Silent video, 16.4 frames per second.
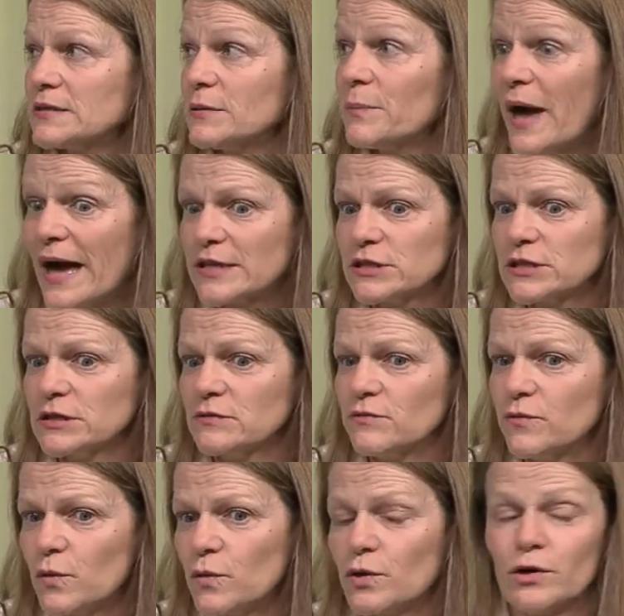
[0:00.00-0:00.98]
a
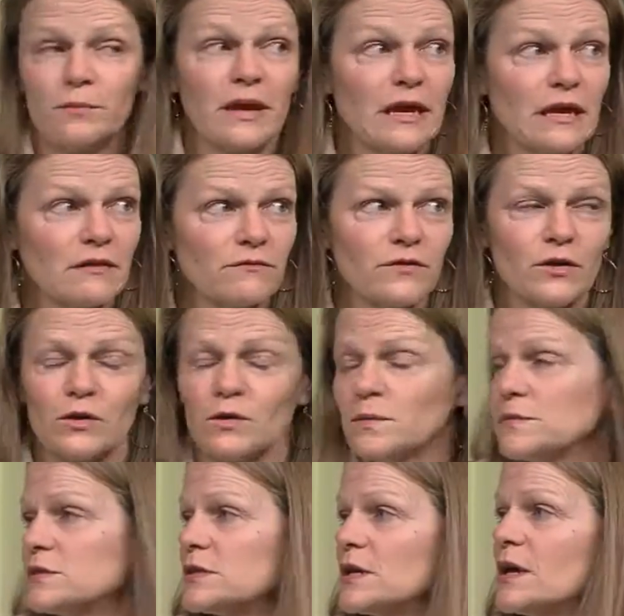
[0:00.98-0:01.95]
passion for making
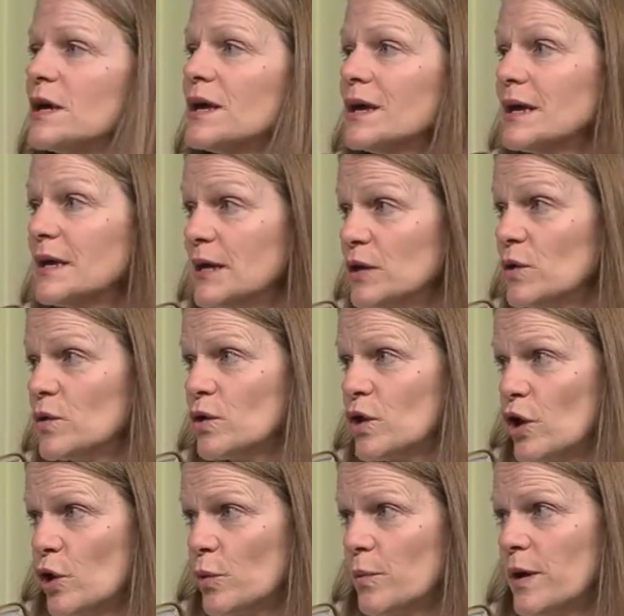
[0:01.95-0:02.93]
films in
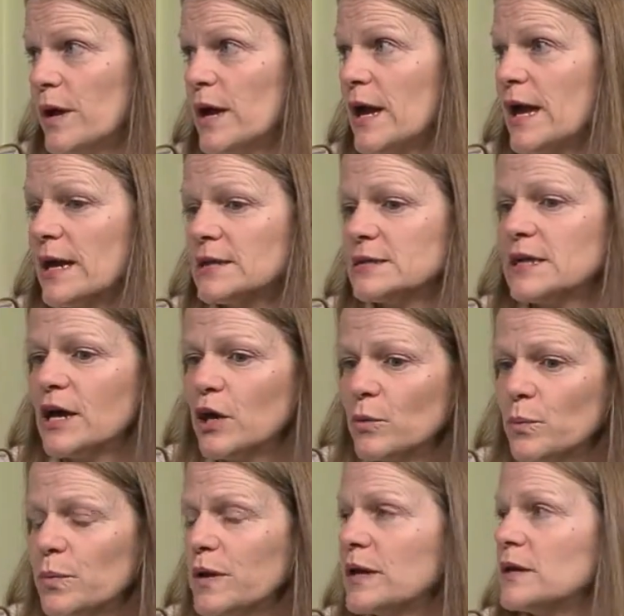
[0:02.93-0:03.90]
Oklahoma and
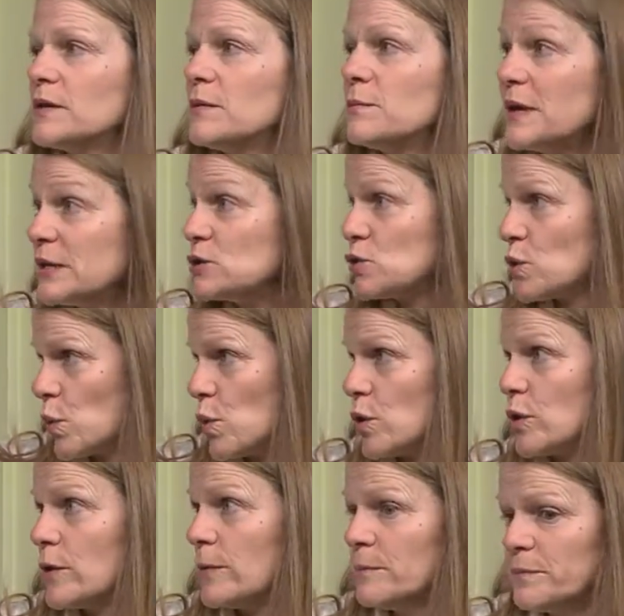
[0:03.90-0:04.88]
helping
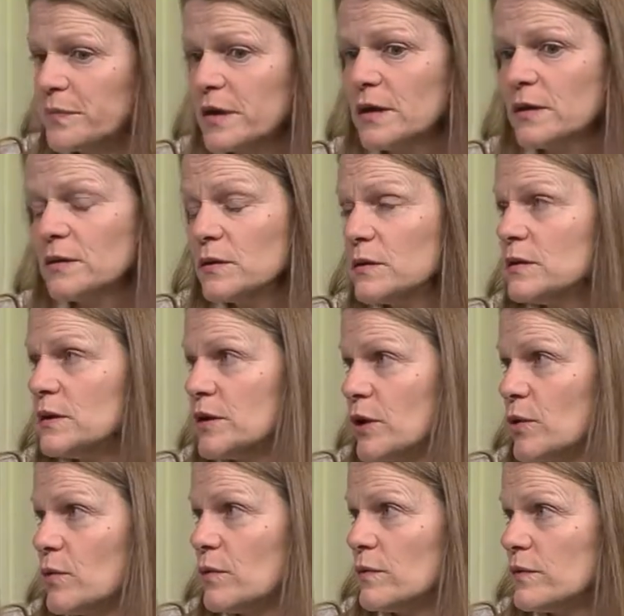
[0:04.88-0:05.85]
mentor, you
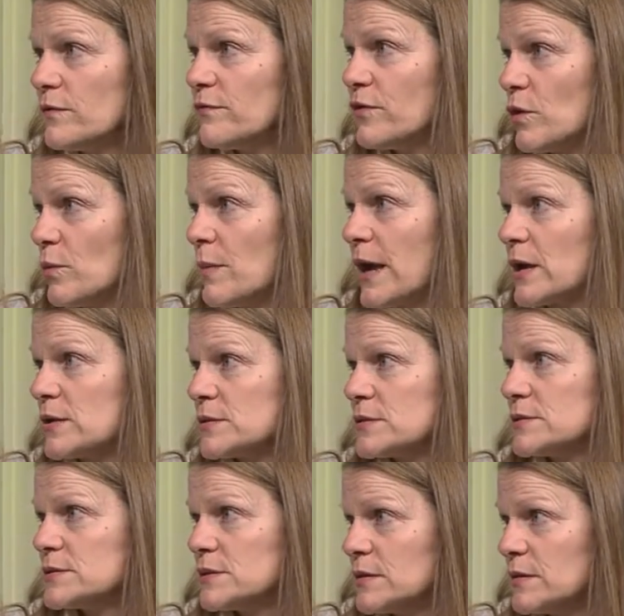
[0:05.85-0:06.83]
know, the
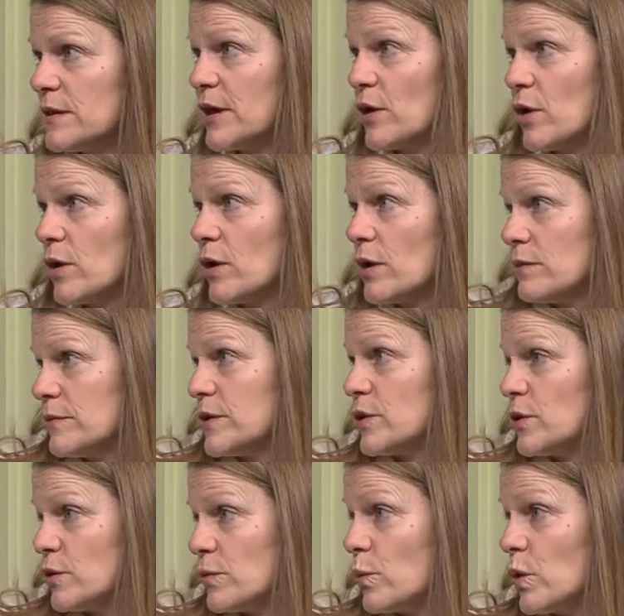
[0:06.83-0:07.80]
filmmakers that
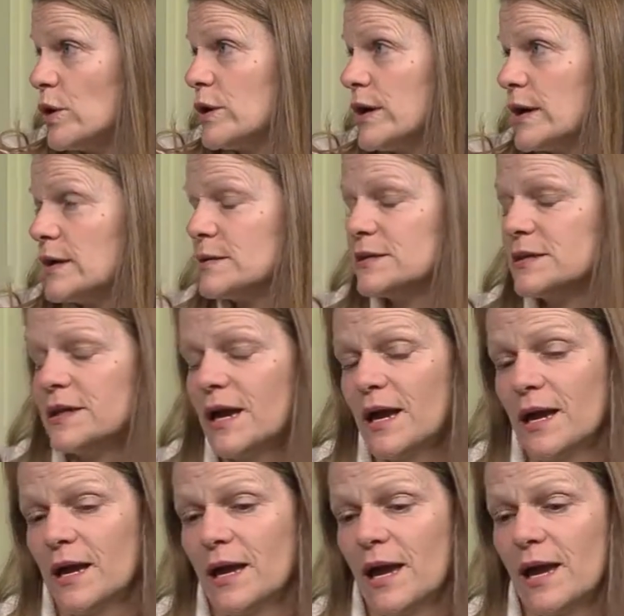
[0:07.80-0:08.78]
are working
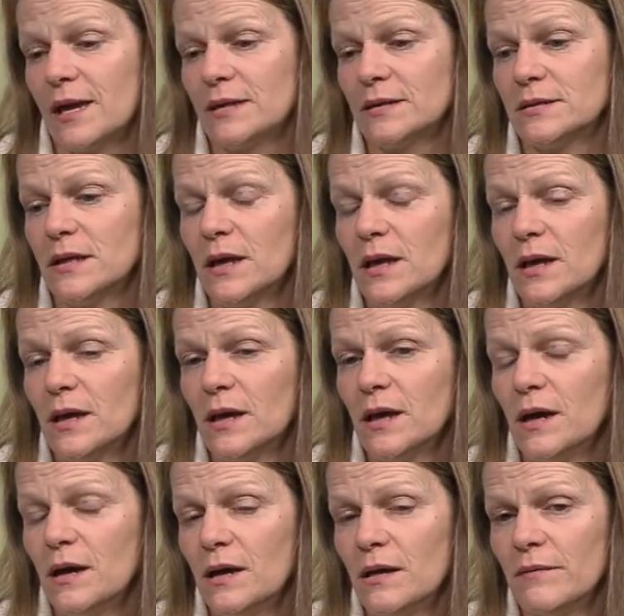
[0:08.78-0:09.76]
today.
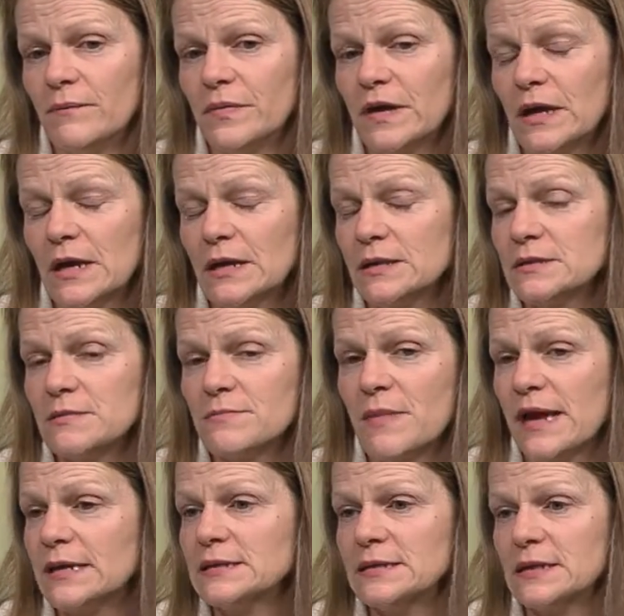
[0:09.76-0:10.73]
And it is
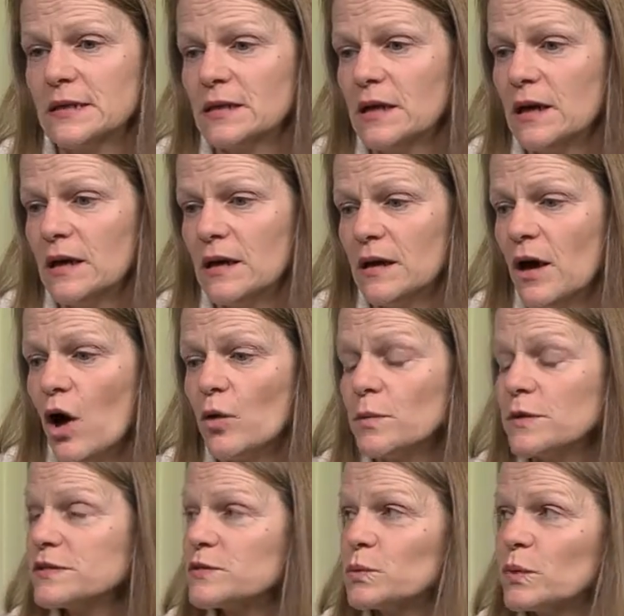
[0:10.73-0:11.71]
amazing.
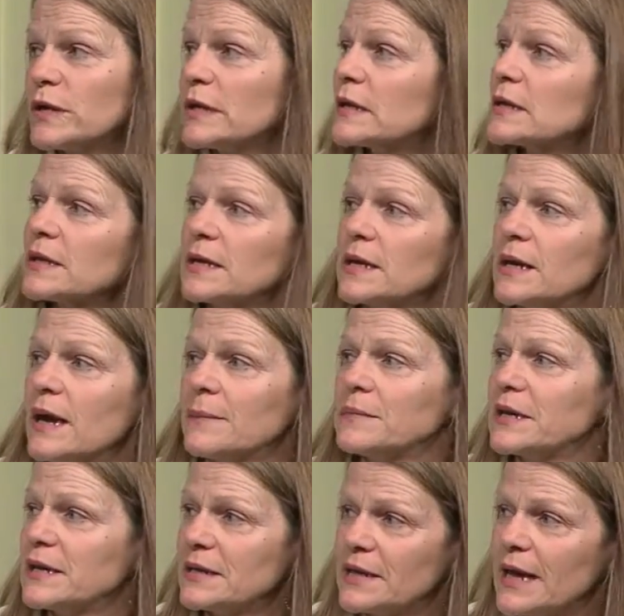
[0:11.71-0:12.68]
Almost weekly,
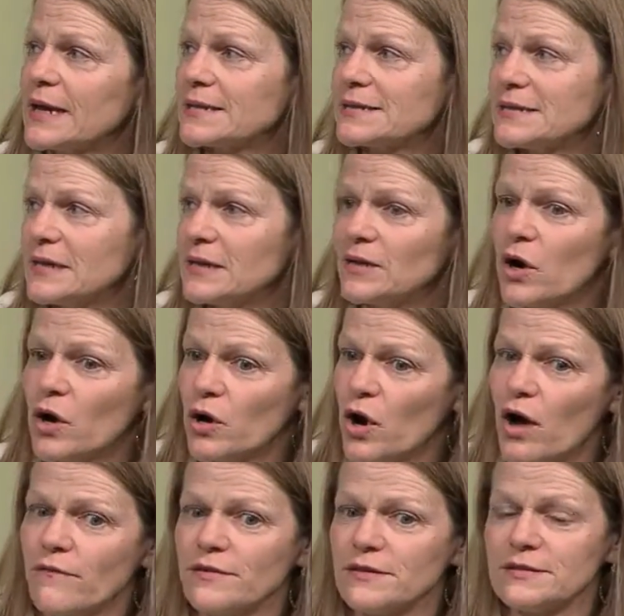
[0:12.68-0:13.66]
our
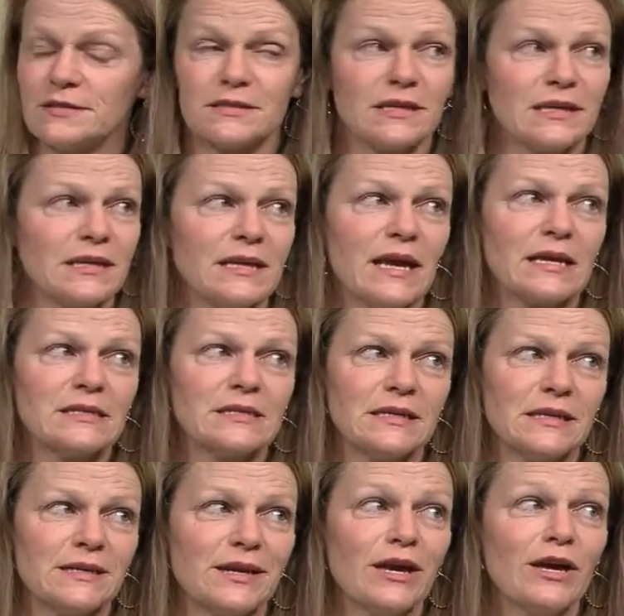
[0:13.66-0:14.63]
office is
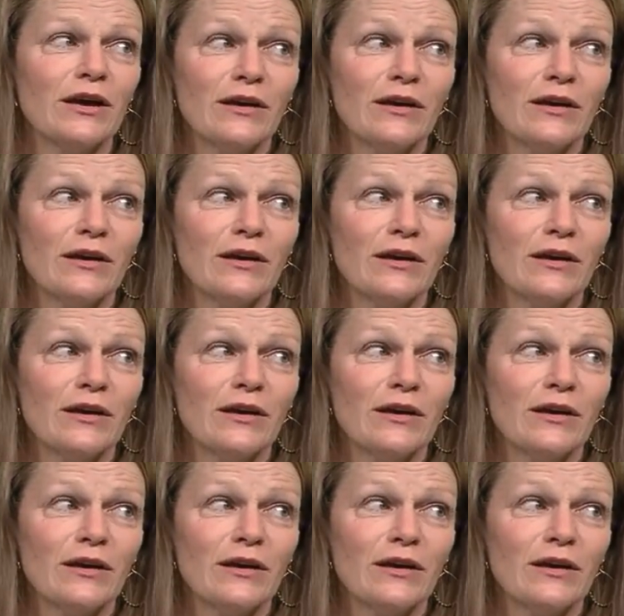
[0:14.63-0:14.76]
connecting